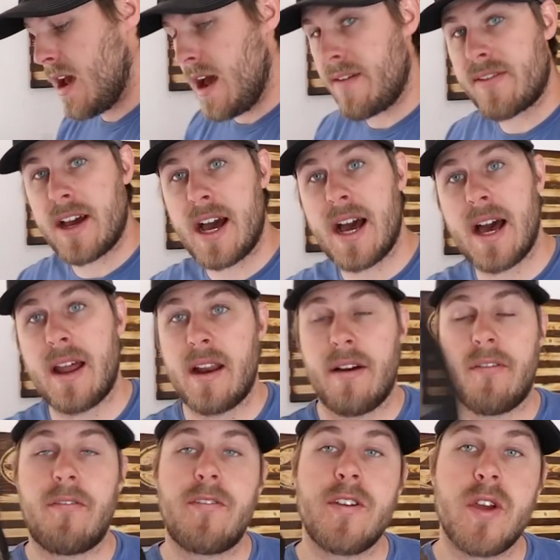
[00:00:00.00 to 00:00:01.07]
I've got
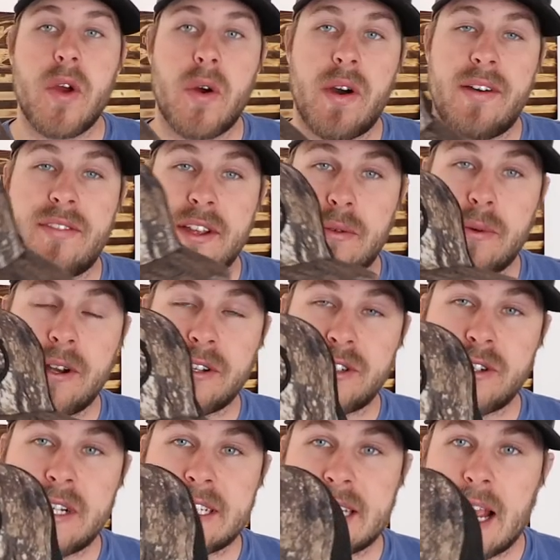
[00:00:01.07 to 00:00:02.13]
a few of the Real
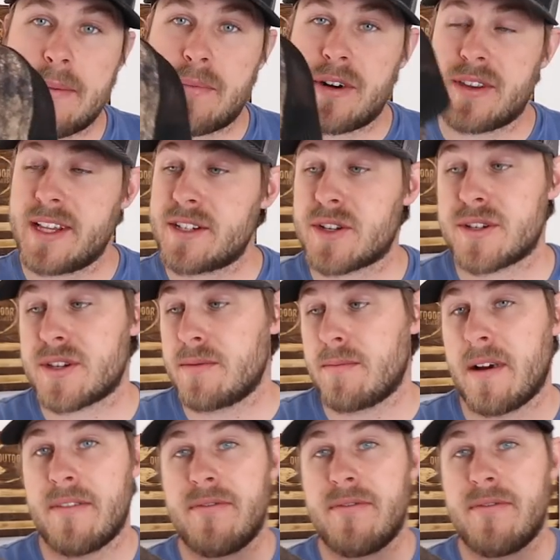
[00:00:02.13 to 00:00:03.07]
Tree Timber. These are some of my